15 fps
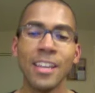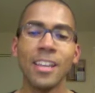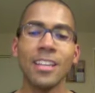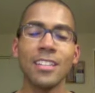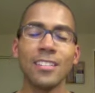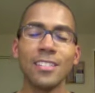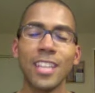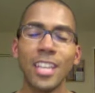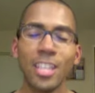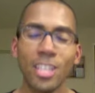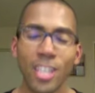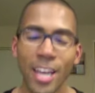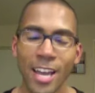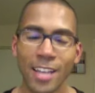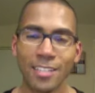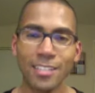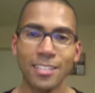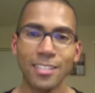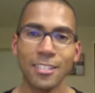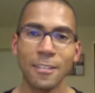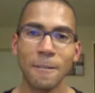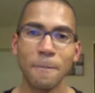Say
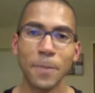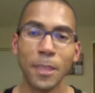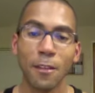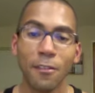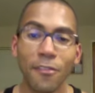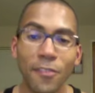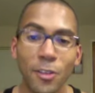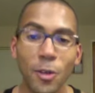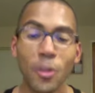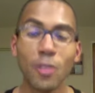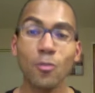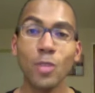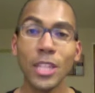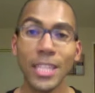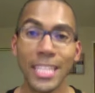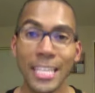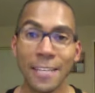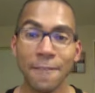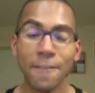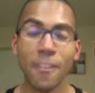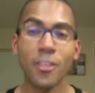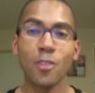yes, feel the
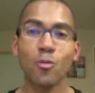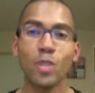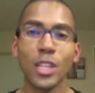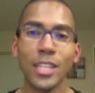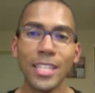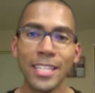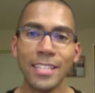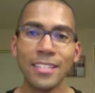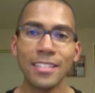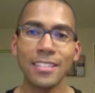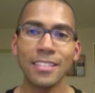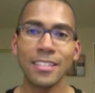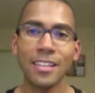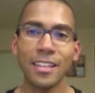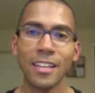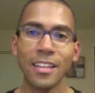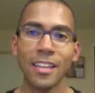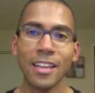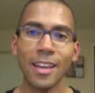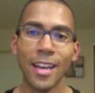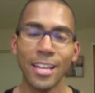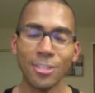relief, the release,
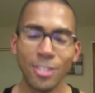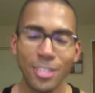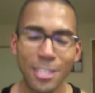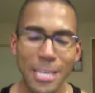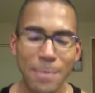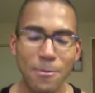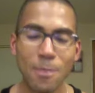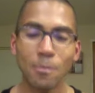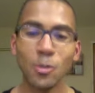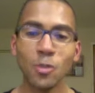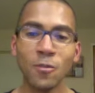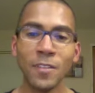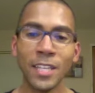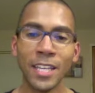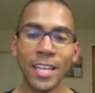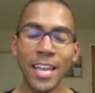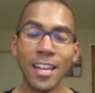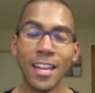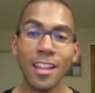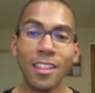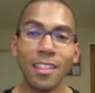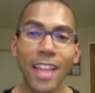and just keep it moving and
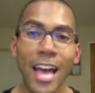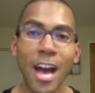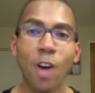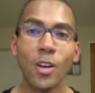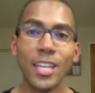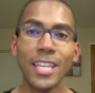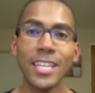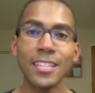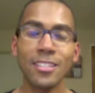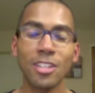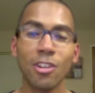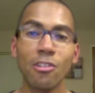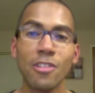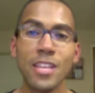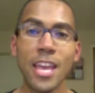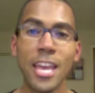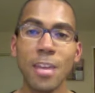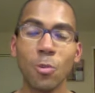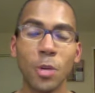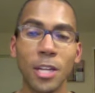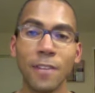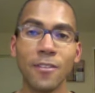allow it to create
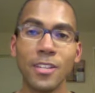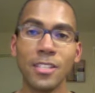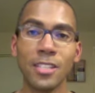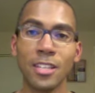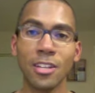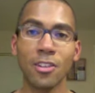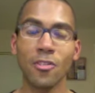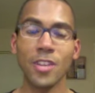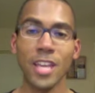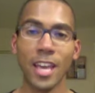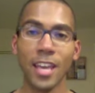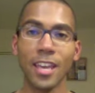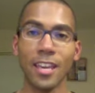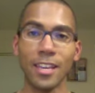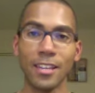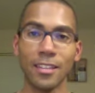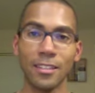whatever it's going to create.